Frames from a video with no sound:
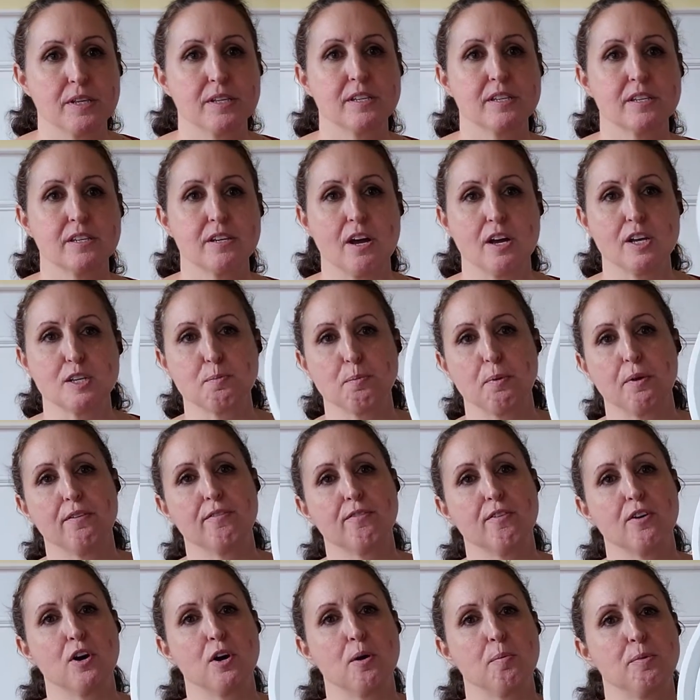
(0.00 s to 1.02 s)
This is cosplay
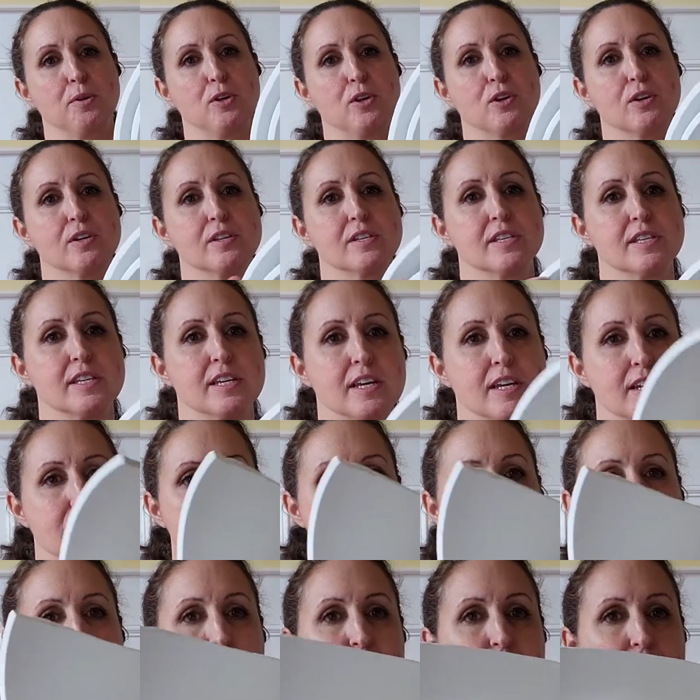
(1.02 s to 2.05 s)
foam, and you can see
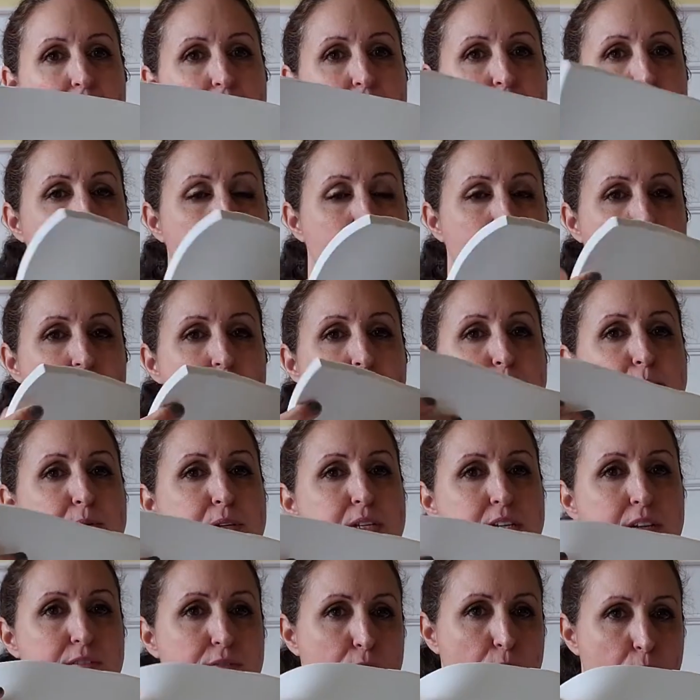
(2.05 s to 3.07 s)
it's very thick. It comes
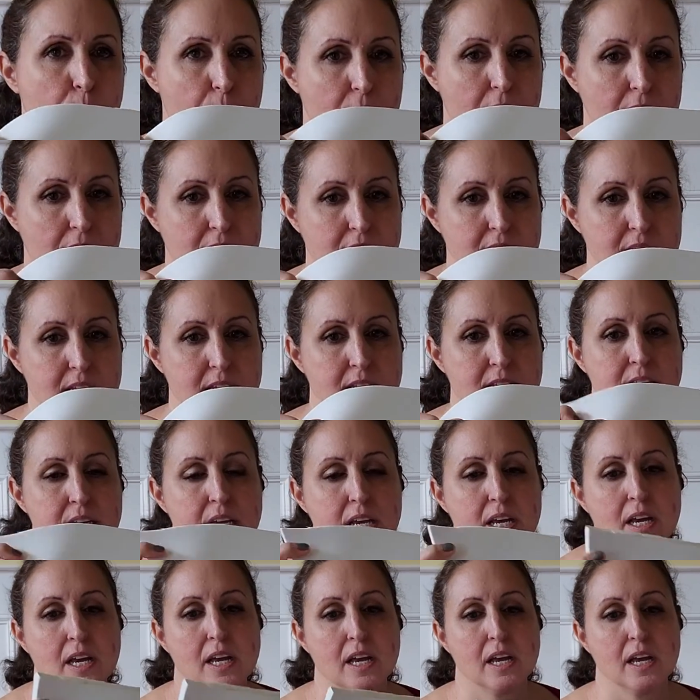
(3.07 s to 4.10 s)
in different weights,
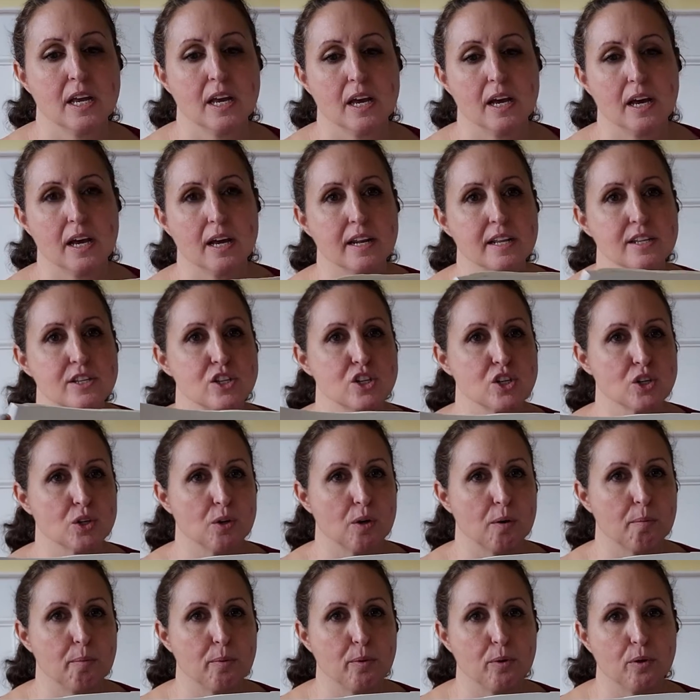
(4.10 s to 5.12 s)
and it's
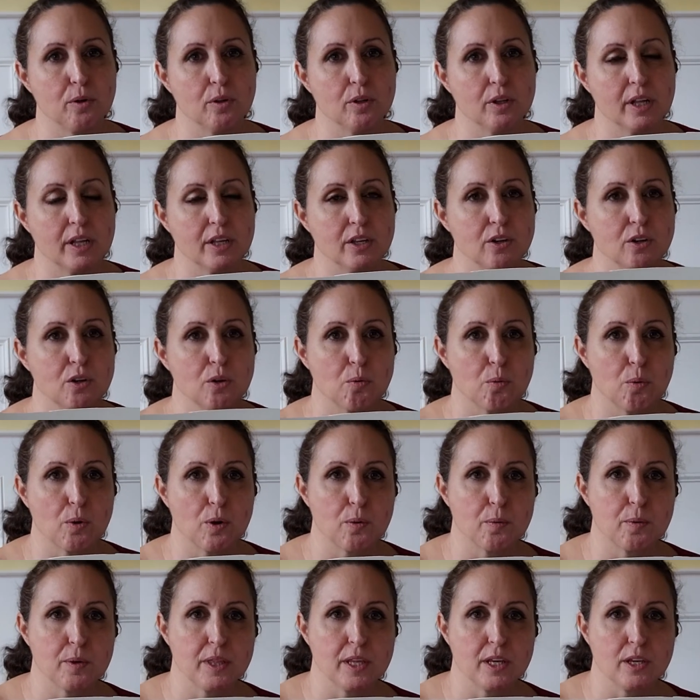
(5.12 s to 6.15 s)
durable, and you can
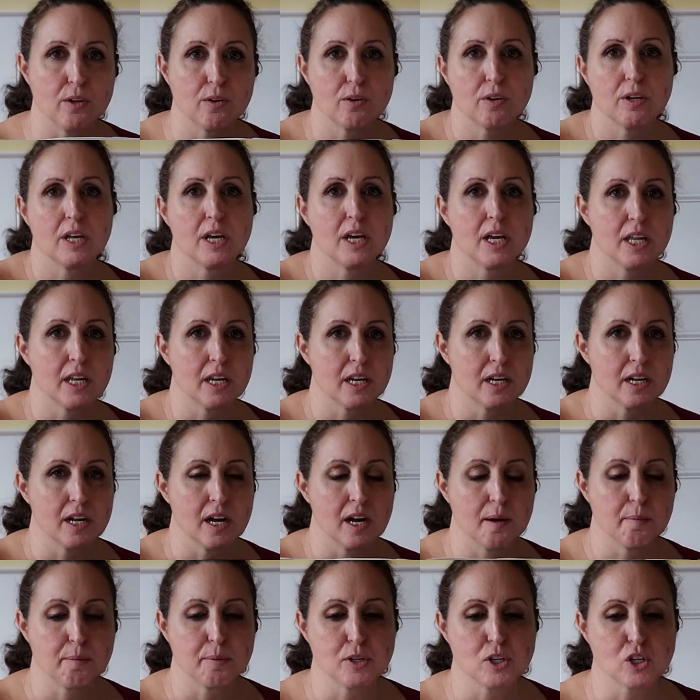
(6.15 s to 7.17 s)
work with it. You can heat it
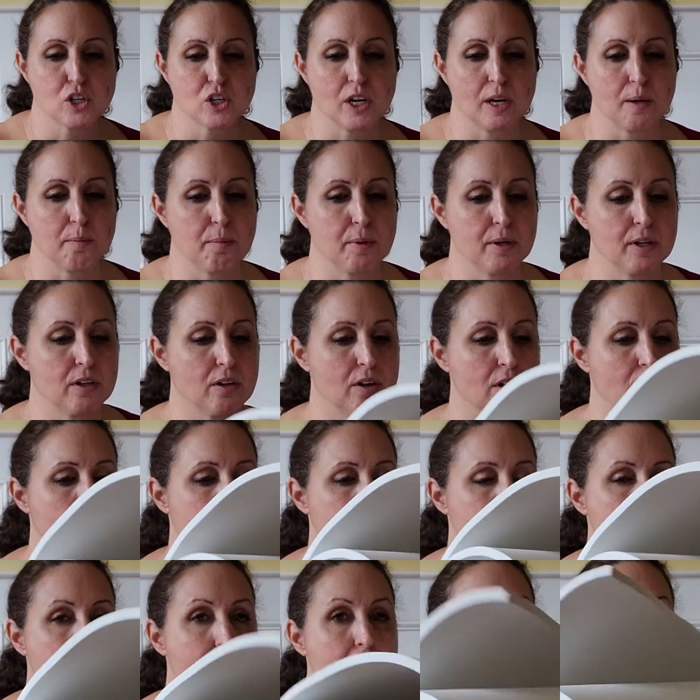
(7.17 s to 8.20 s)
up and shape it and all
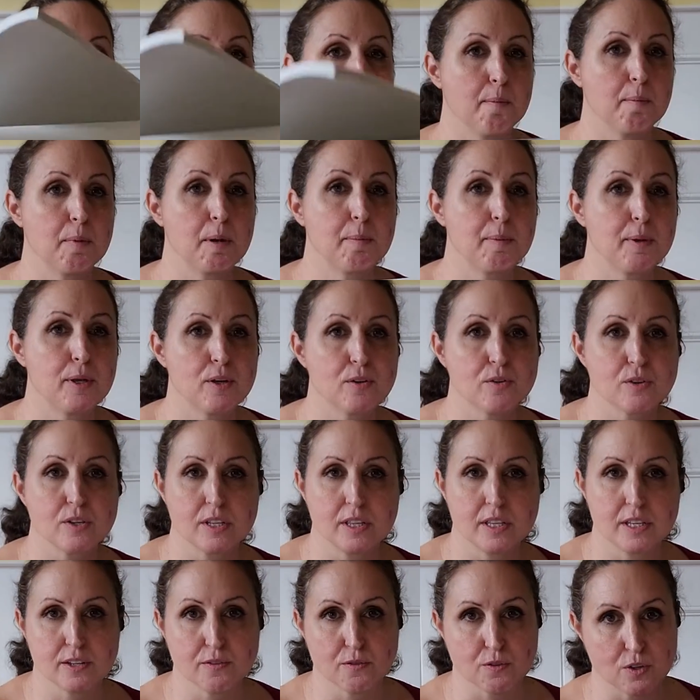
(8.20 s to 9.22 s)
of that. I'm going to be
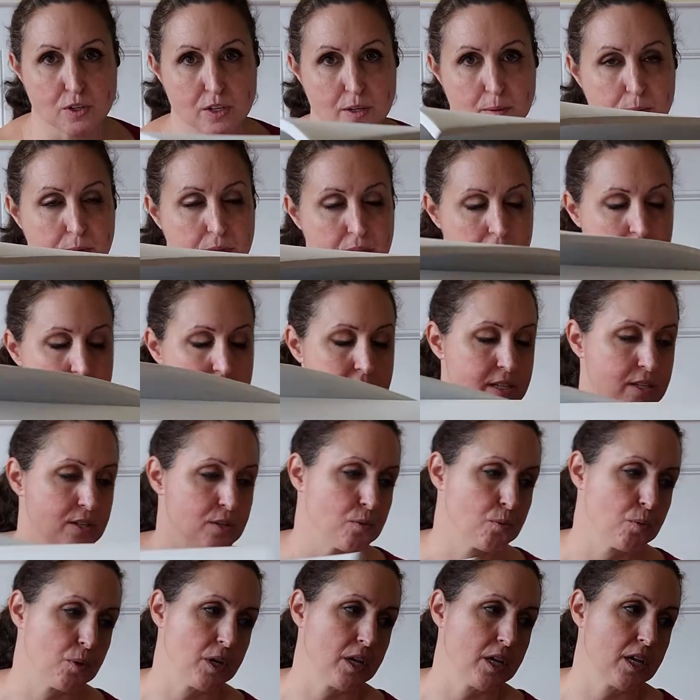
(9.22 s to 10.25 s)
using this for some things
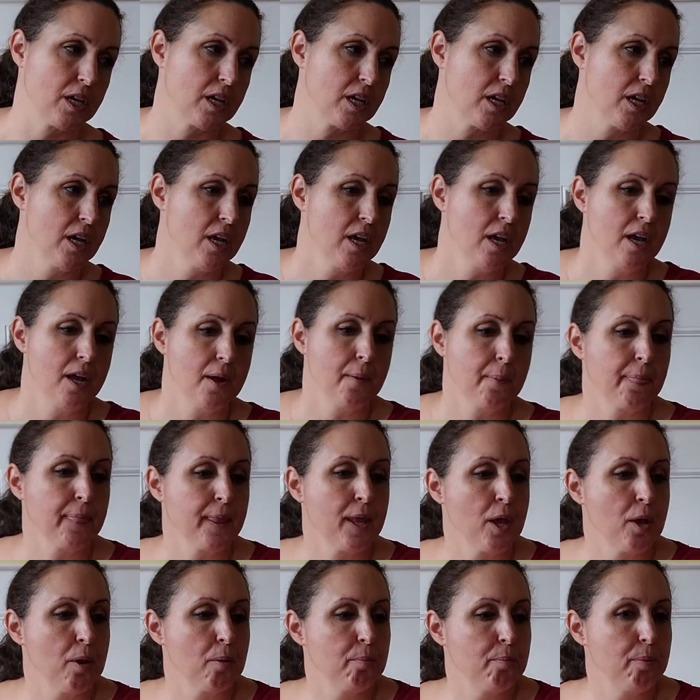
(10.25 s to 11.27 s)
this week.
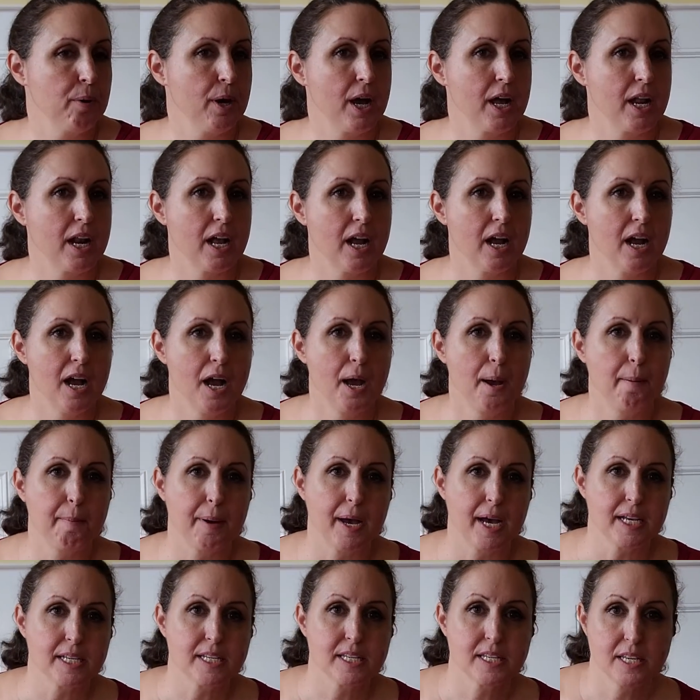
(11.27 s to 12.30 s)
But
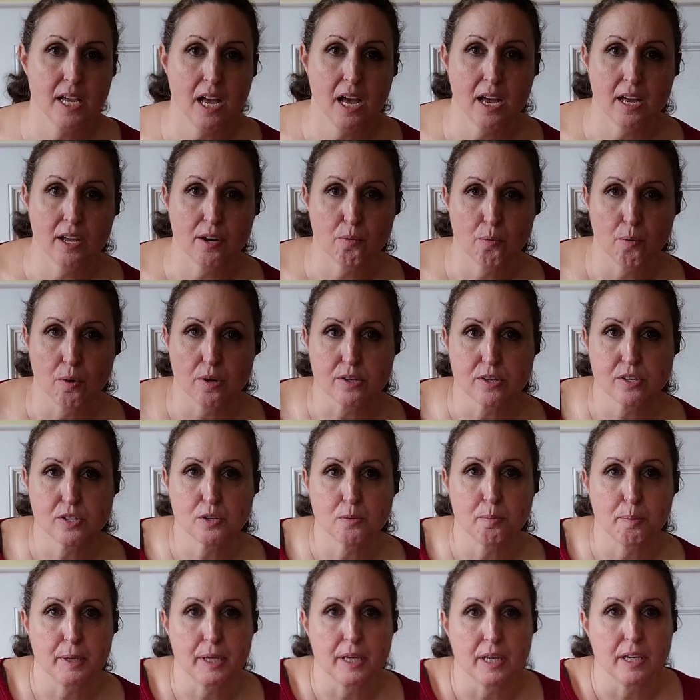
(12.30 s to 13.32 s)
my son wants to
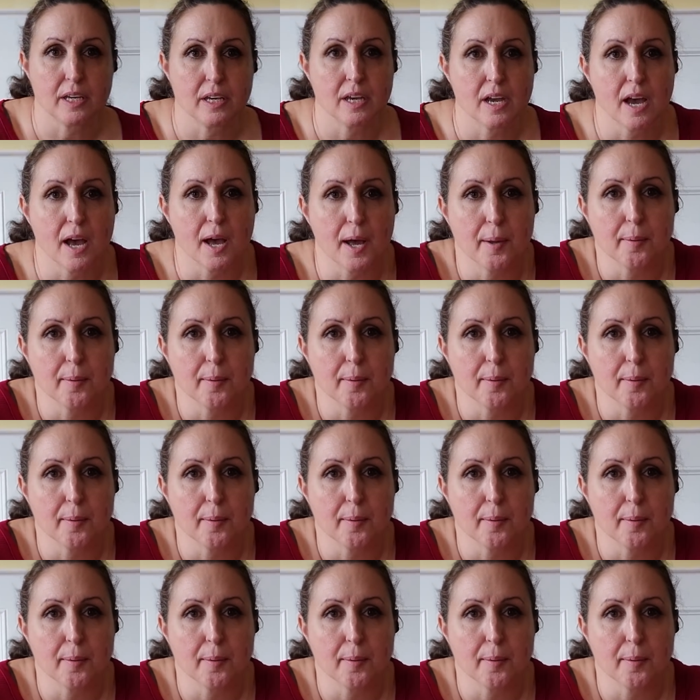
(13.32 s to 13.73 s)
be